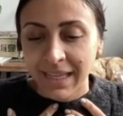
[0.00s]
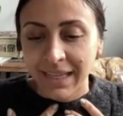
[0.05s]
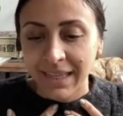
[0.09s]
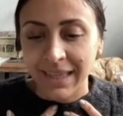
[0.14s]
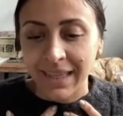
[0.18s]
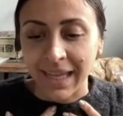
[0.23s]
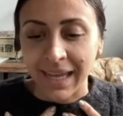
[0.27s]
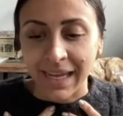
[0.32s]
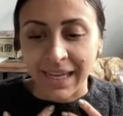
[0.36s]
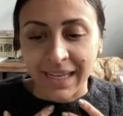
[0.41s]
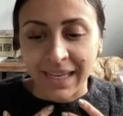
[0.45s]

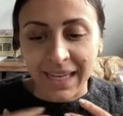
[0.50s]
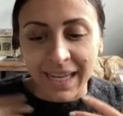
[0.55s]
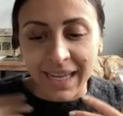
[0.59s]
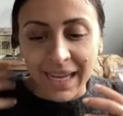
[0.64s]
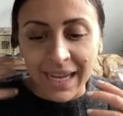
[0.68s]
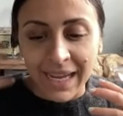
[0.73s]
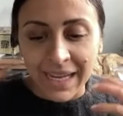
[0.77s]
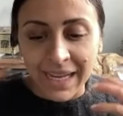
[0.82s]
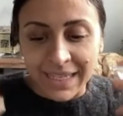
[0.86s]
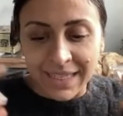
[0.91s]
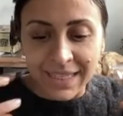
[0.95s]
like
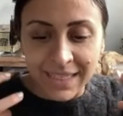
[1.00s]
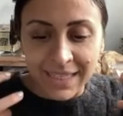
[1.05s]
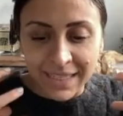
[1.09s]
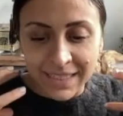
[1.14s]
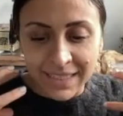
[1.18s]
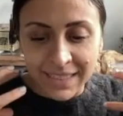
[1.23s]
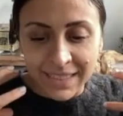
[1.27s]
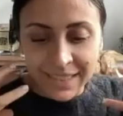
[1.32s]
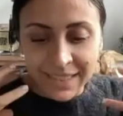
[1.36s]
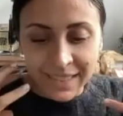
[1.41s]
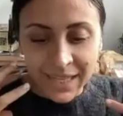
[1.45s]

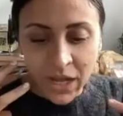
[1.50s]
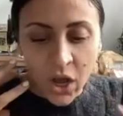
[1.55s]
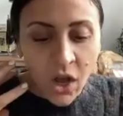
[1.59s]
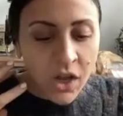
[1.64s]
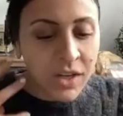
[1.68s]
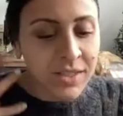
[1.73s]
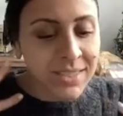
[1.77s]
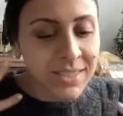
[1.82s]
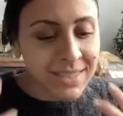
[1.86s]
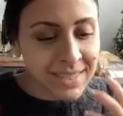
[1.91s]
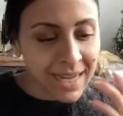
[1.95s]

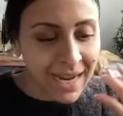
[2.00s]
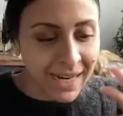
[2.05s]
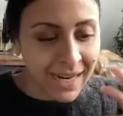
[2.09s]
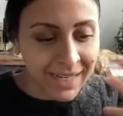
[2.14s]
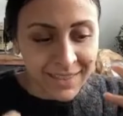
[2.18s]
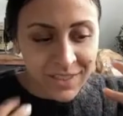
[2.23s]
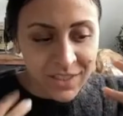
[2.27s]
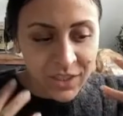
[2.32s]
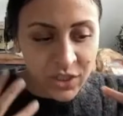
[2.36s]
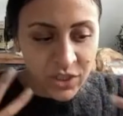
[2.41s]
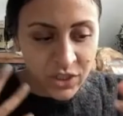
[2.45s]
all
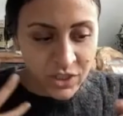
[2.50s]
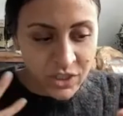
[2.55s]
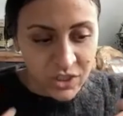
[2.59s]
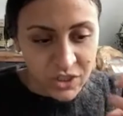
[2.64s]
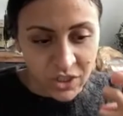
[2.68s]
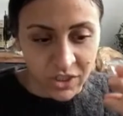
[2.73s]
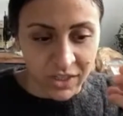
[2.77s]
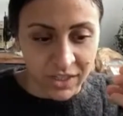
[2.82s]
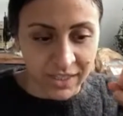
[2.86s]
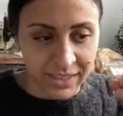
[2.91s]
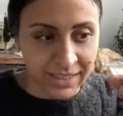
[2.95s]
signs just
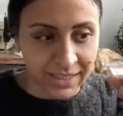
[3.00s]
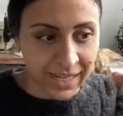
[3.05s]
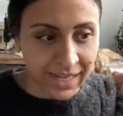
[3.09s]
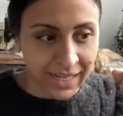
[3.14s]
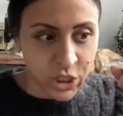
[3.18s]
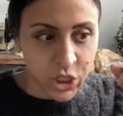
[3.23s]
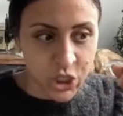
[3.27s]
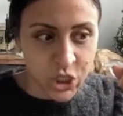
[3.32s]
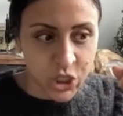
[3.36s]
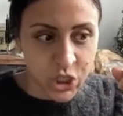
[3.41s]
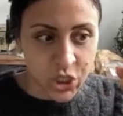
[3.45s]
started like,
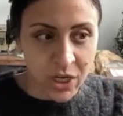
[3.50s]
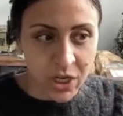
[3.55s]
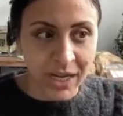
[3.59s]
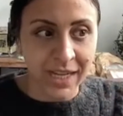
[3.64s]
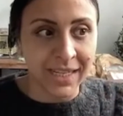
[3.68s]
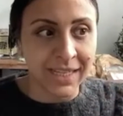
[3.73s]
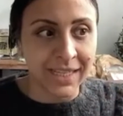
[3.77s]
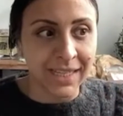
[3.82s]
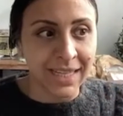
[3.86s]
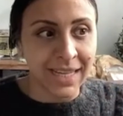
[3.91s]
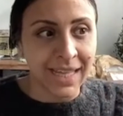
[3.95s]

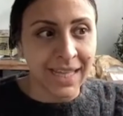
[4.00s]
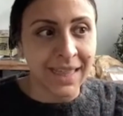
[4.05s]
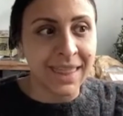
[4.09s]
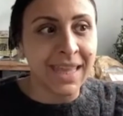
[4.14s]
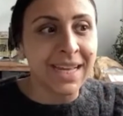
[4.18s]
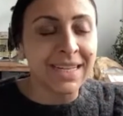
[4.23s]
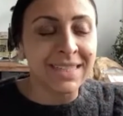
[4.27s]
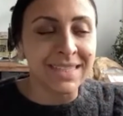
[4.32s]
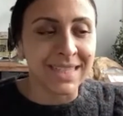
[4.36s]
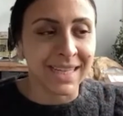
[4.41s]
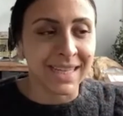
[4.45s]
I
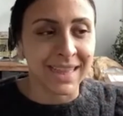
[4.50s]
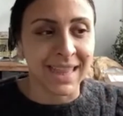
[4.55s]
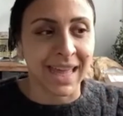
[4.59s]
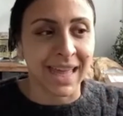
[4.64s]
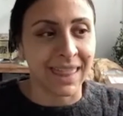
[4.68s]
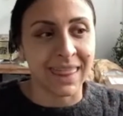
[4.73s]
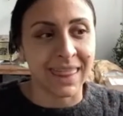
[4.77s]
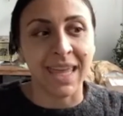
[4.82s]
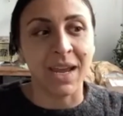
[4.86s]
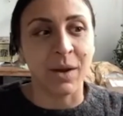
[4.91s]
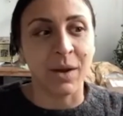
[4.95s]
think it's like
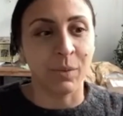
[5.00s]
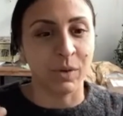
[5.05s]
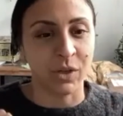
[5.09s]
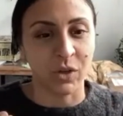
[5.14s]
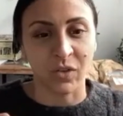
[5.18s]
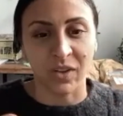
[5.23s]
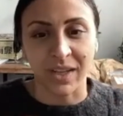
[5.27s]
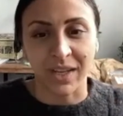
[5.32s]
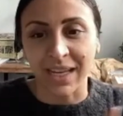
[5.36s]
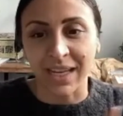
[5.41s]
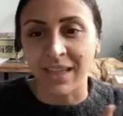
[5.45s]
that thing when
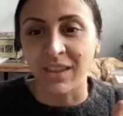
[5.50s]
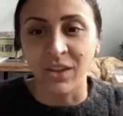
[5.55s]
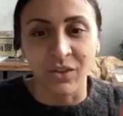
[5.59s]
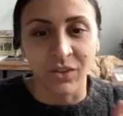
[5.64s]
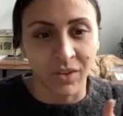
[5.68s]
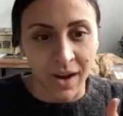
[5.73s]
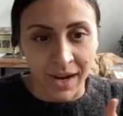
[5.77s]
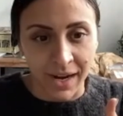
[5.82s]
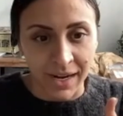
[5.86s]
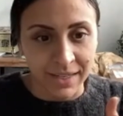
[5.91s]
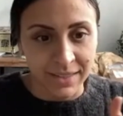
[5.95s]
you're like in the
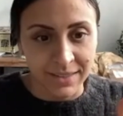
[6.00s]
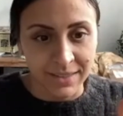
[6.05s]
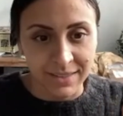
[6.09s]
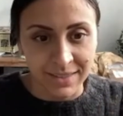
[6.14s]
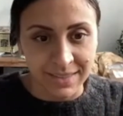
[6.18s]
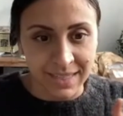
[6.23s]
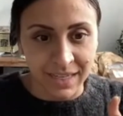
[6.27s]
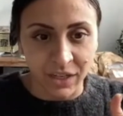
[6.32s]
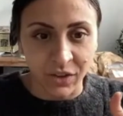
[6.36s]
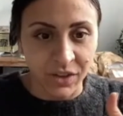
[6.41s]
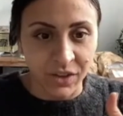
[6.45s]
right
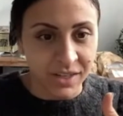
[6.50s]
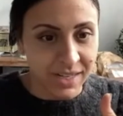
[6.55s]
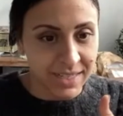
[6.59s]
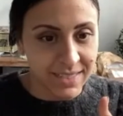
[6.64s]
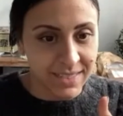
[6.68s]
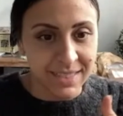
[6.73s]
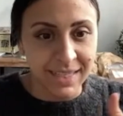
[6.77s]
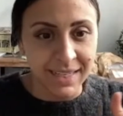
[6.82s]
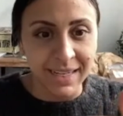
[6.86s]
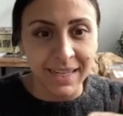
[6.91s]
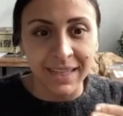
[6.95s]

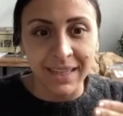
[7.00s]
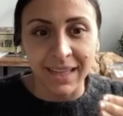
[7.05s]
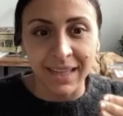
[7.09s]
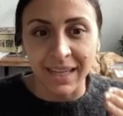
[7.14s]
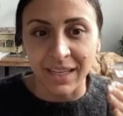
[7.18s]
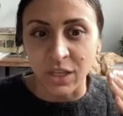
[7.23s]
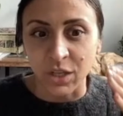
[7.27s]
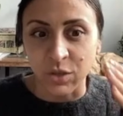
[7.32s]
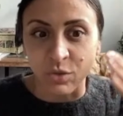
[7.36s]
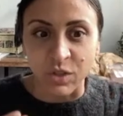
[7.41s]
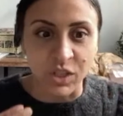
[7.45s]
synchronicity,
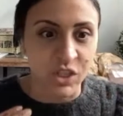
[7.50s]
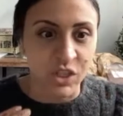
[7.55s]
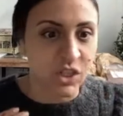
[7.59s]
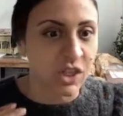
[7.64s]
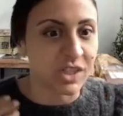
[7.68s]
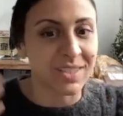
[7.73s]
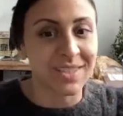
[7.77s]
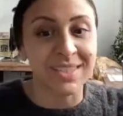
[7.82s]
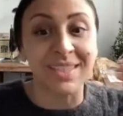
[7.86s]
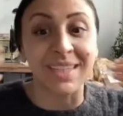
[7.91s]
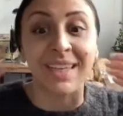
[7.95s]
like you just
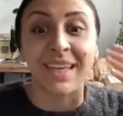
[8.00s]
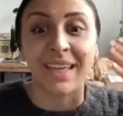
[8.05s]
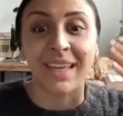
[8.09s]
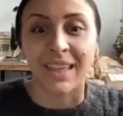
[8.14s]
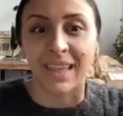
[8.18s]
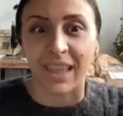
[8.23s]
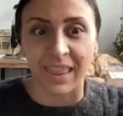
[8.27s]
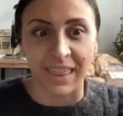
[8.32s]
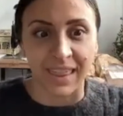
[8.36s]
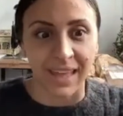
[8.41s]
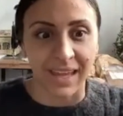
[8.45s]
start seeing
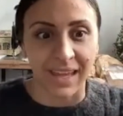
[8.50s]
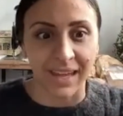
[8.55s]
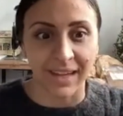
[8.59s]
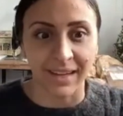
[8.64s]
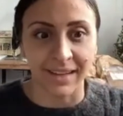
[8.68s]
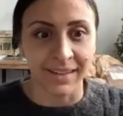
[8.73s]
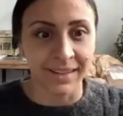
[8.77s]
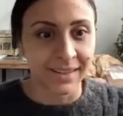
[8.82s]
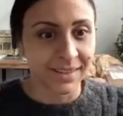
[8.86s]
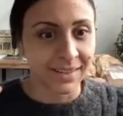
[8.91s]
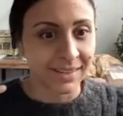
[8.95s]
the
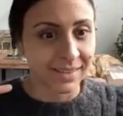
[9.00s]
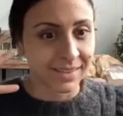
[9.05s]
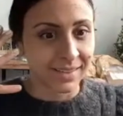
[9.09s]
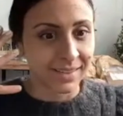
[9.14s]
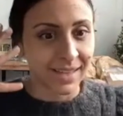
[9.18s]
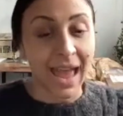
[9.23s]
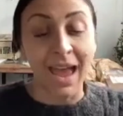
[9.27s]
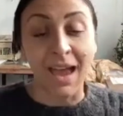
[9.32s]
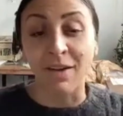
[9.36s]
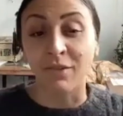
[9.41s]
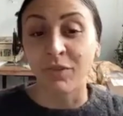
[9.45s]
thing
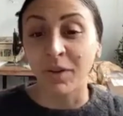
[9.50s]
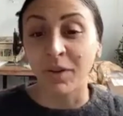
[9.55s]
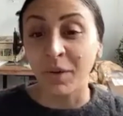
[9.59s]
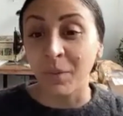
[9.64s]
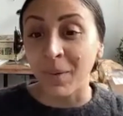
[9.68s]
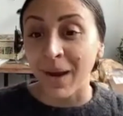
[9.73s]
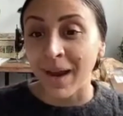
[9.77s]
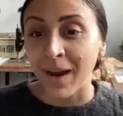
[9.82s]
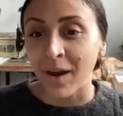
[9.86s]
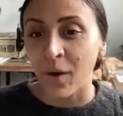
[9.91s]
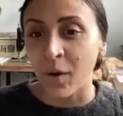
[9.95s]

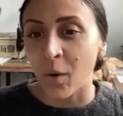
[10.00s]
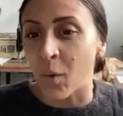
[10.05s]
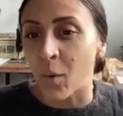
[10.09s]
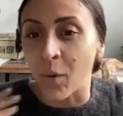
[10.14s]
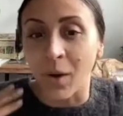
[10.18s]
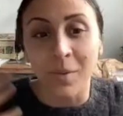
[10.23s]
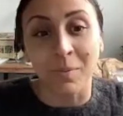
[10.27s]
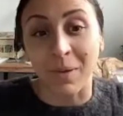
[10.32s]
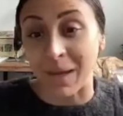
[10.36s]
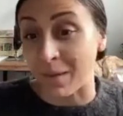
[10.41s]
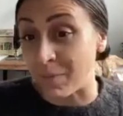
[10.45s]
everywhere.
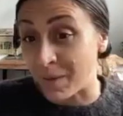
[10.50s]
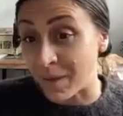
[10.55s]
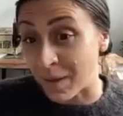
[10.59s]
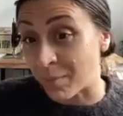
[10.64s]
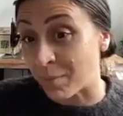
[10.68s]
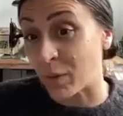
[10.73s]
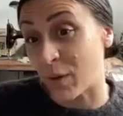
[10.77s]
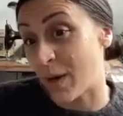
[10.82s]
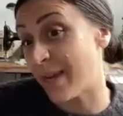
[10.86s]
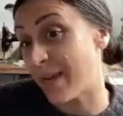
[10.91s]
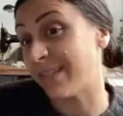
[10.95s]
Or maybe
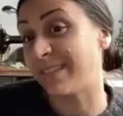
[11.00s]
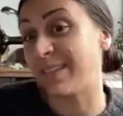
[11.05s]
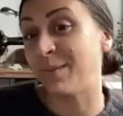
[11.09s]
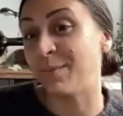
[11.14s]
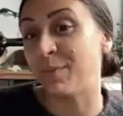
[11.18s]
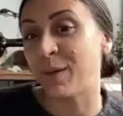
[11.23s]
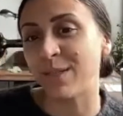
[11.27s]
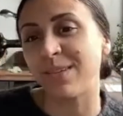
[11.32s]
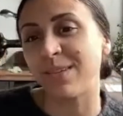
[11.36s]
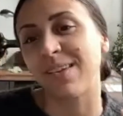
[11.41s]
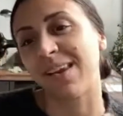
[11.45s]
I'm a crazy
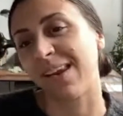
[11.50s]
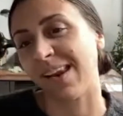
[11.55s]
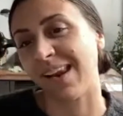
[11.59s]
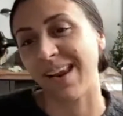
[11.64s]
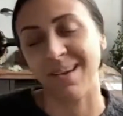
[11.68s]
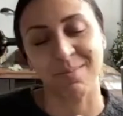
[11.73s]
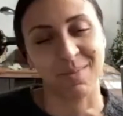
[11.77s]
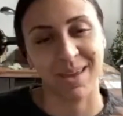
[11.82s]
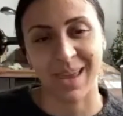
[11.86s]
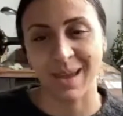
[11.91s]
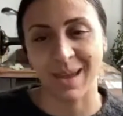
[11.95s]
person and
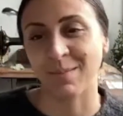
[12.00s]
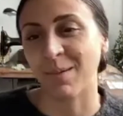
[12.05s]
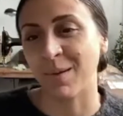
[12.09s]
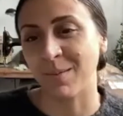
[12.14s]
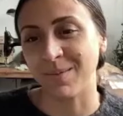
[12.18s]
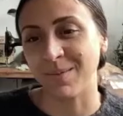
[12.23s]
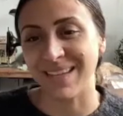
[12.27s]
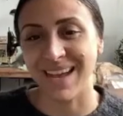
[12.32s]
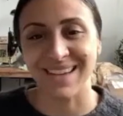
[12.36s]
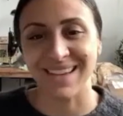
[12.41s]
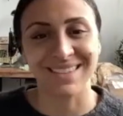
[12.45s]
I became
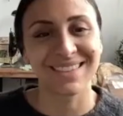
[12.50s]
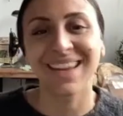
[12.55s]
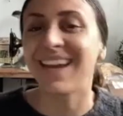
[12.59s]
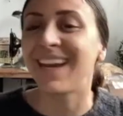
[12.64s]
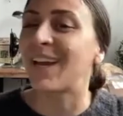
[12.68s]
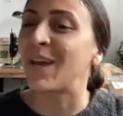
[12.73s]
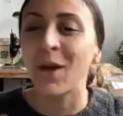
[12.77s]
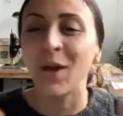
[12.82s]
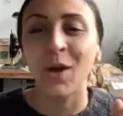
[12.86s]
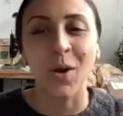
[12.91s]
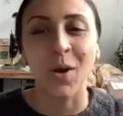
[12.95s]
obsessed.
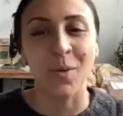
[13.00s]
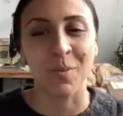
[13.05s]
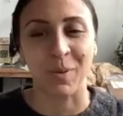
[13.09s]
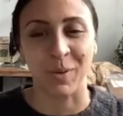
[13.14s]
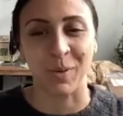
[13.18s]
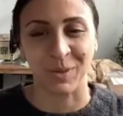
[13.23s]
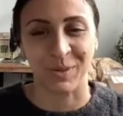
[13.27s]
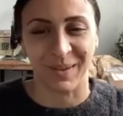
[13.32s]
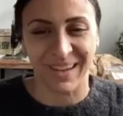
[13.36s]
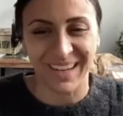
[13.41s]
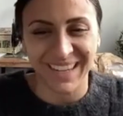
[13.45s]
It could go
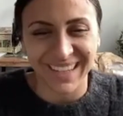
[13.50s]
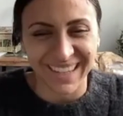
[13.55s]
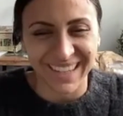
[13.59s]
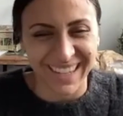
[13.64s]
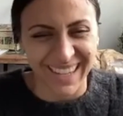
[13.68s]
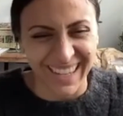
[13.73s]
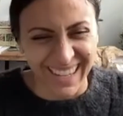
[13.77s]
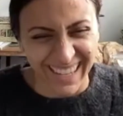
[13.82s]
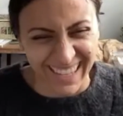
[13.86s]
both ways.